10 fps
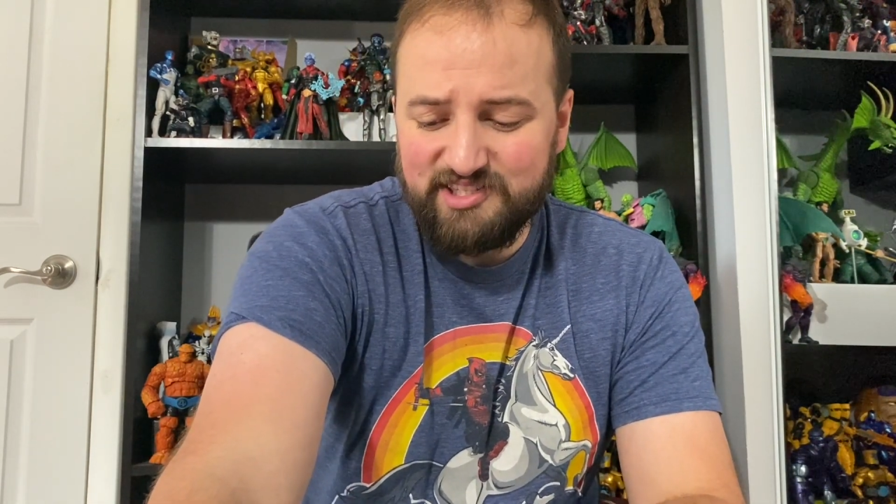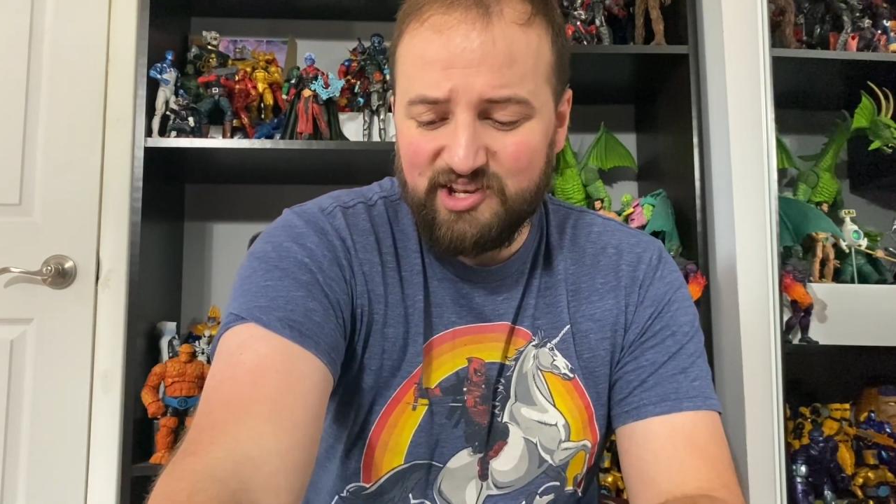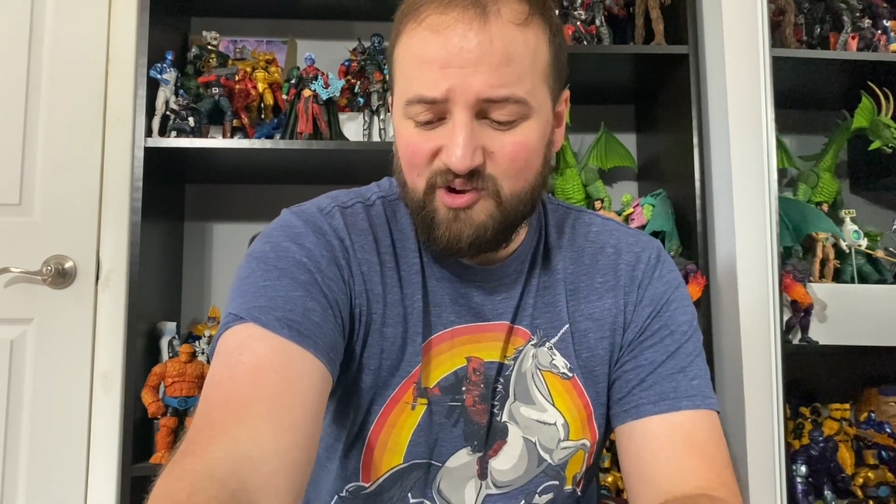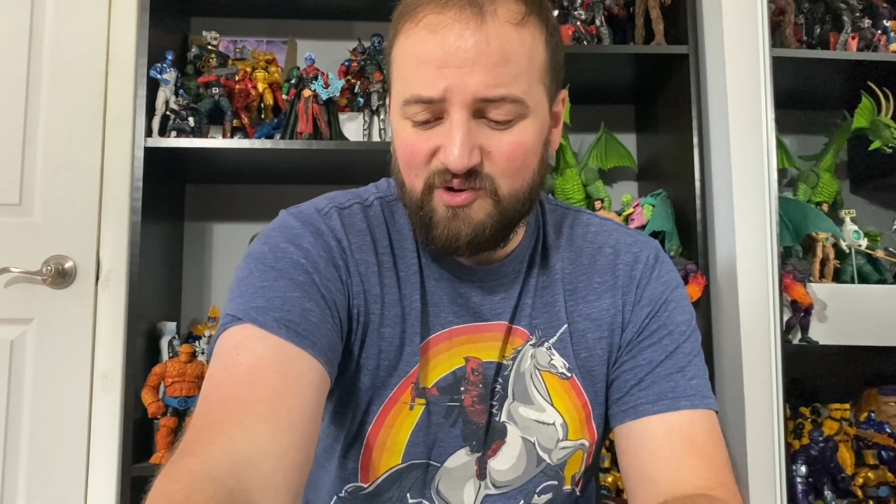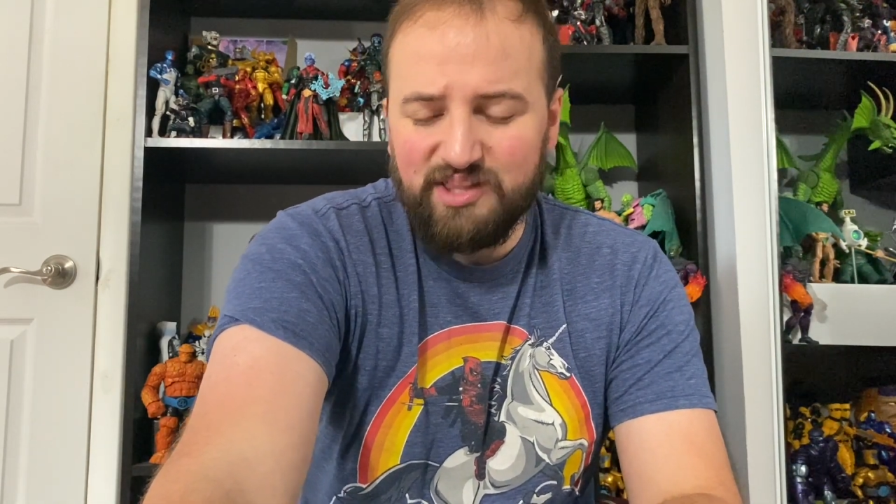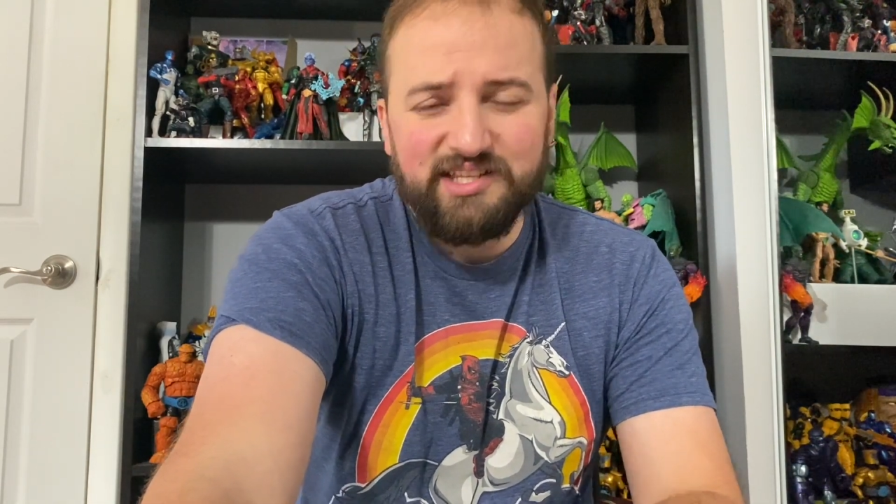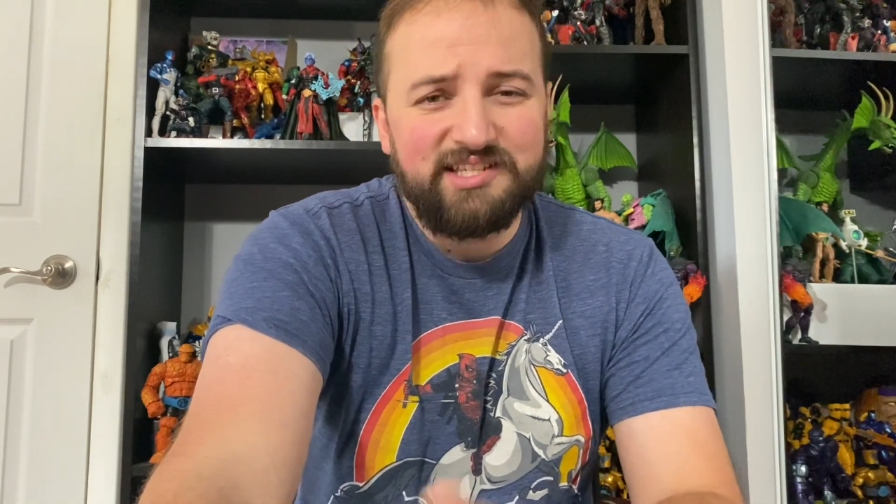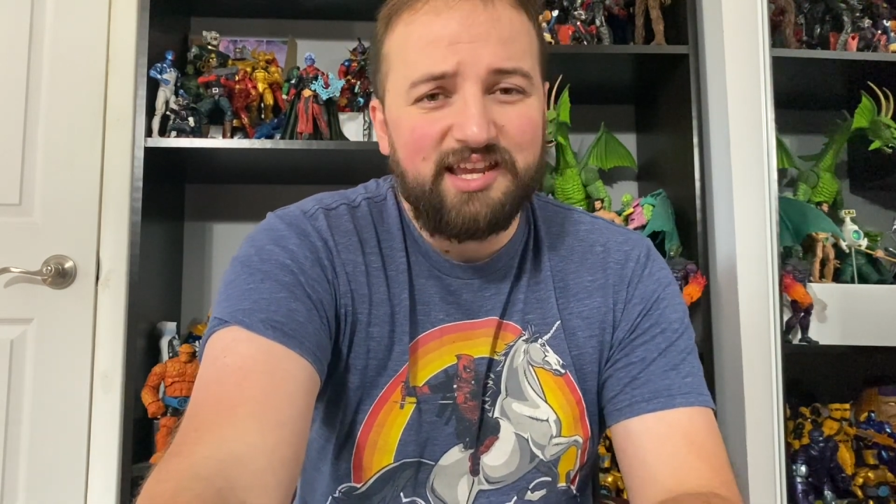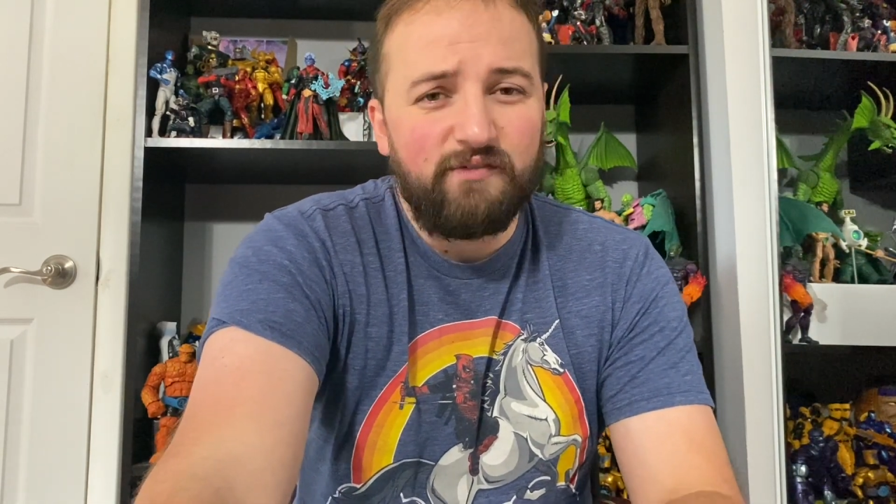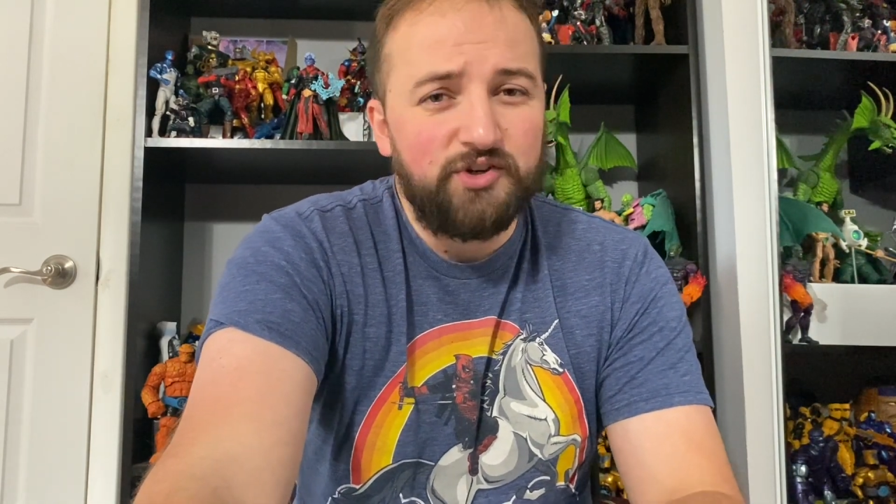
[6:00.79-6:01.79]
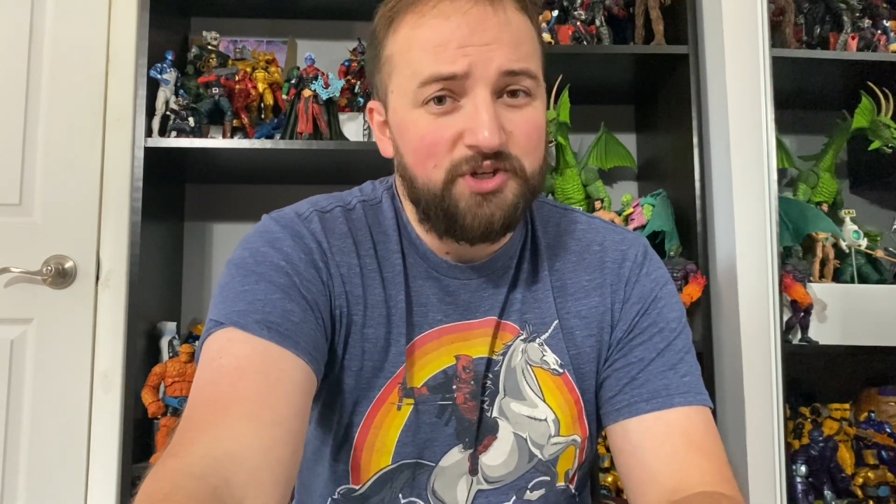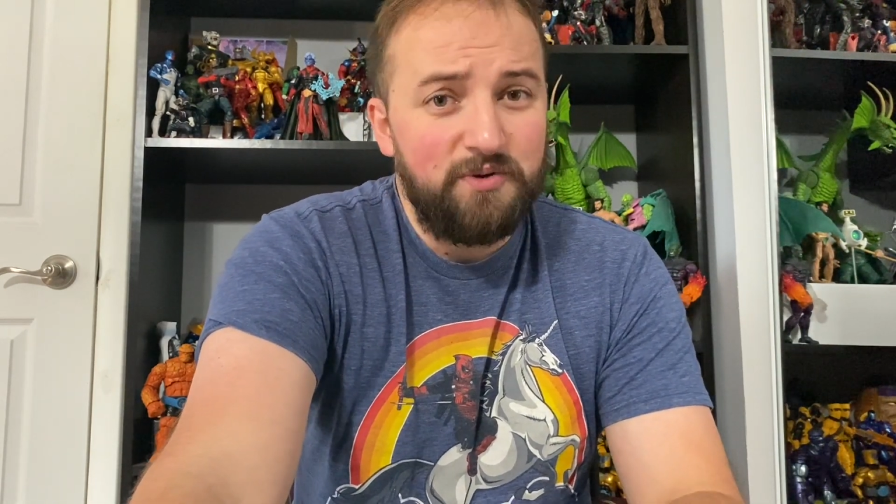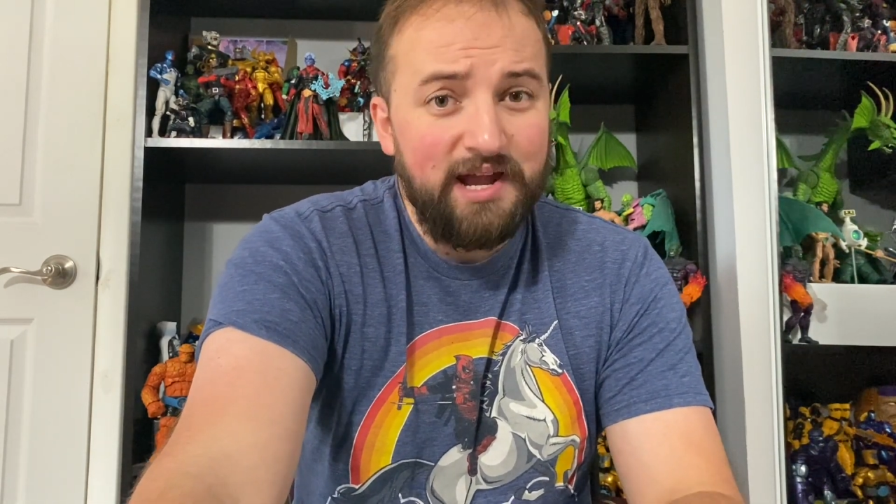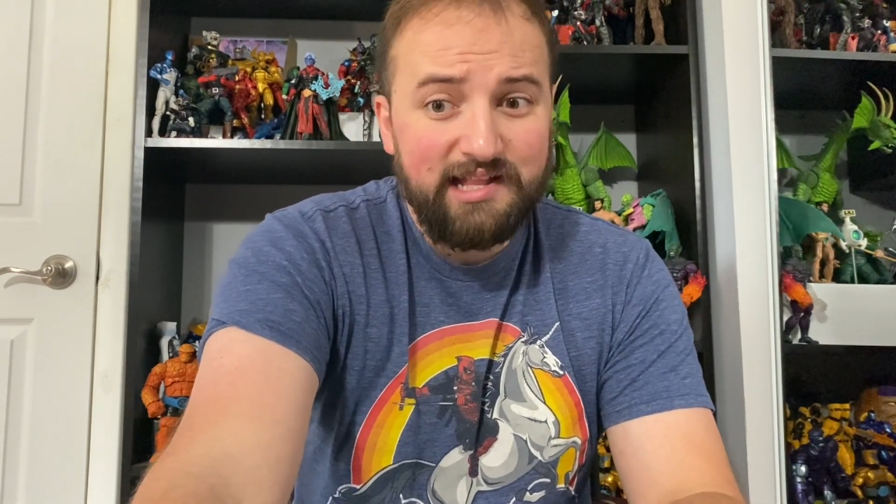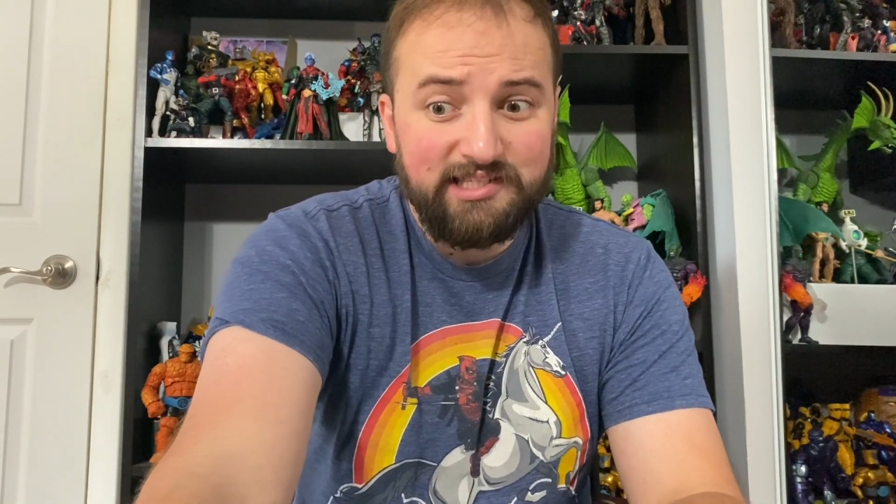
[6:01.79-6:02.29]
you know, at least give her 2 heads,